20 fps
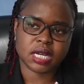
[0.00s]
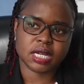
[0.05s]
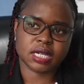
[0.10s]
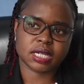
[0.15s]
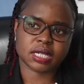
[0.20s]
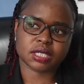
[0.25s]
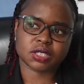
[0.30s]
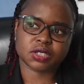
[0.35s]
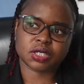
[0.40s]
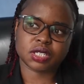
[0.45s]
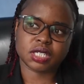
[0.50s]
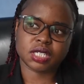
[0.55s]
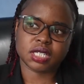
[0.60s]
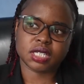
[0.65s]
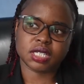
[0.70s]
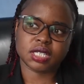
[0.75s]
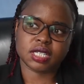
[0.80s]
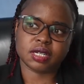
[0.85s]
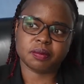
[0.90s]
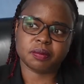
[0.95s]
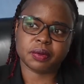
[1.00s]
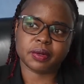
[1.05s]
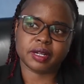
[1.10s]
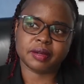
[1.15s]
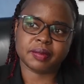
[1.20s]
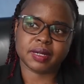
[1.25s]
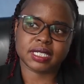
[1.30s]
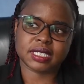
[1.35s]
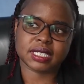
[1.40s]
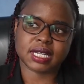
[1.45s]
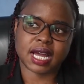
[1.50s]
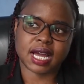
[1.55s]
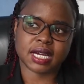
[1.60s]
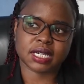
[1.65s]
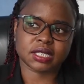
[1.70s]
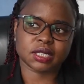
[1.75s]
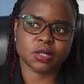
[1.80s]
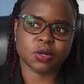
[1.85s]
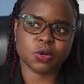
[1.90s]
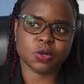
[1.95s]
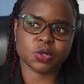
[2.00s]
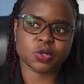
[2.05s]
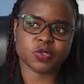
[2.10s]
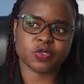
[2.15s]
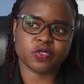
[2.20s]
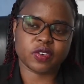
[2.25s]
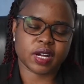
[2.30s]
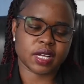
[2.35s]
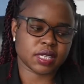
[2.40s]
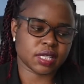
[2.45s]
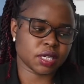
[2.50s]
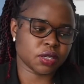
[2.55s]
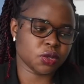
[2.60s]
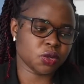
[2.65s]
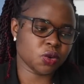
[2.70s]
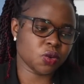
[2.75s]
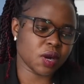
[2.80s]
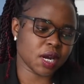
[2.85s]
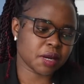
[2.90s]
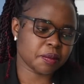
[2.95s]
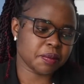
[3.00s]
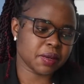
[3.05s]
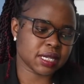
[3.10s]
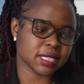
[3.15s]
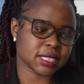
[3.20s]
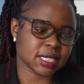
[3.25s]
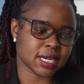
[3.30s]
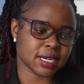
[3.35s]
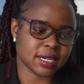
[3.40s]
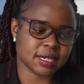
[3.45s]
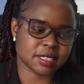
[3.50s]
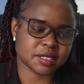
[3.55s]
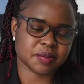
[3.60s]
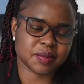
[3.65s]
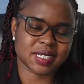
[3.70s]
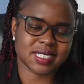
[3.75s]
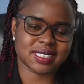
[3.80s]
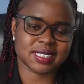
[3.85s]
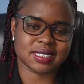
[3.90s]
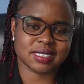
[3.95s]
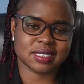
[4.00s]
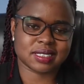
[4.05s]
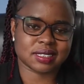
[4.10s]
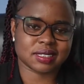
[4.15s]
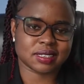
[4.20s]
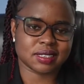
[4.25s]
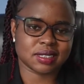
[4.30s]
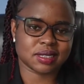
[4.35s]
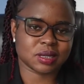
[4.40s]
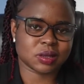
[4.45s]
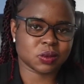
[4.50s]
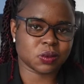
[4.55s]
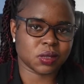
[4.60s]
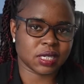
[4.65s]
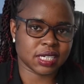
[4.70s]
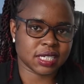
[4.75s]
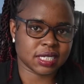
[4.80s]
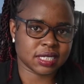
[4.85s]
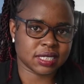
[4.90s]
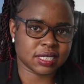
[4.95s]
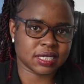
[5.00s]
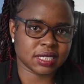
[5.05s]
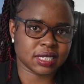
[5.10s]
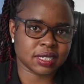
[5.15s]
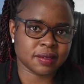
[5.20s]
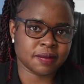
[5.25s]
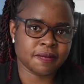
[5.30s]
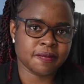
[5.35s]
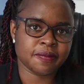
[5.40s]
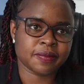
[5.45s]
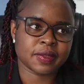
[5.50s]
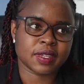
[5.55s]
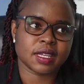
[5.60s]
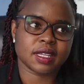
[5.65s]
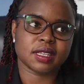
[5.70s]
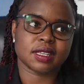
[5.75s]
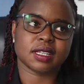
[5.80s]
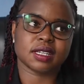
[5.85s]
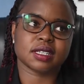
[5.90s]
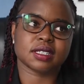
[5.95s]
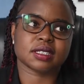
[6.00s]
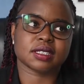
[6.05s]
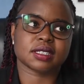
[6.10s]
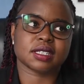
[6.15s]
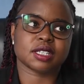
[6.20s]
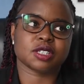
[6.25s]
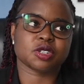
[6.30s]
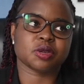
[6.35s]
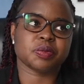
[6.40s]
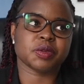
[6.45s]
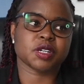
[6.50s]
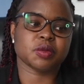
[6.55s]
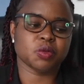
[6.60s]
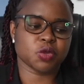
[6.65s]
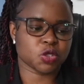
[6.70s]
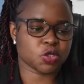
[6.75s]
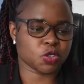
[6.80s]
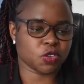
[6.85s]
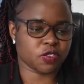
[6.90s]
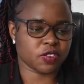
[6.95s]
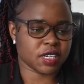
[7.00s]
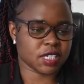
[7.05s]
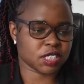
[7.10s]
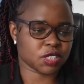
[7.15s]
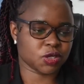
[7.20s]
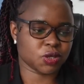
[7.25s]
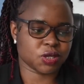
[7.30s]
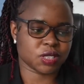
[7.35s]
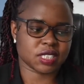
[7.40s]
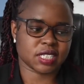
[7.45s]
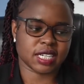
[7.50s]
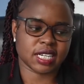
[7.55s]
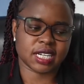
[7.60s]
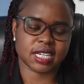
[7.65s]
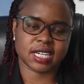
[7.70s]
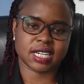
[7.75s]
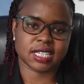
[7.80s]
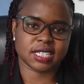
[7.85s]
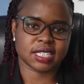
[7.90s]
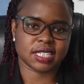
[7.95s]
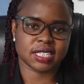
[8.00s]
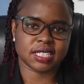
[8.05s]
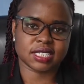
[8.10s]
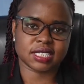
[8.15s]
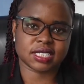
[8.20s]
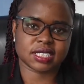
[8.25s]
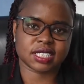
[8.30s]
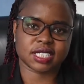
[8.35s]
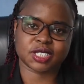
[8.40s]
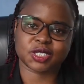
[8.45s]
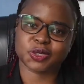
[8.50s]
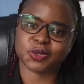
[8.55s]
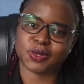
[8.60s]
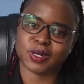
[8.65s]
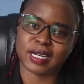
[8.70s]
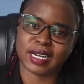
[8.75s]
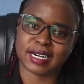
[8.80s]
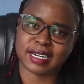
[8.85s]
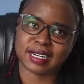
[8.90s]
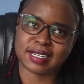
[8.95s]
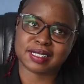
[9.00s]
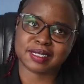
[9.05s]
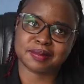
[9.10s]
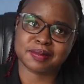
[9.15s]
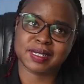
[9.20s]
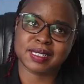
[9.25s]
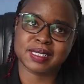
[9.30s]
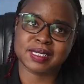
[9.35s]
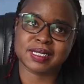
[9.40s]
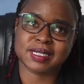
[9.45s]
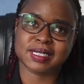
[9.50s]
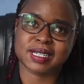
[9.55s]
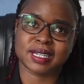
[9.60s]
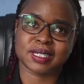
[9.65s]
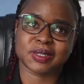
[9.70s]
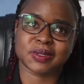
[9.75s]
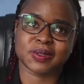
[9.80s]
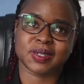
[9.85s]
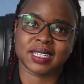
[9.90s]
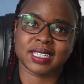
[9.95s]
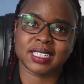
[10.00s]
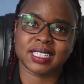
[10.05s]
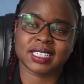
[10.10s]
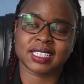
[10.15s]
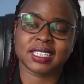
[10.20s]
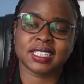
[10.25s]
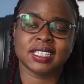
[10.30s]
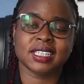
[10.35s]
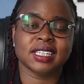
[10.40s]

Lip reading: And actually the Employment Act goes further. You know, workplace harassment is wide, yeah? There's the topic most of us don't like handling, sexual harassment at work.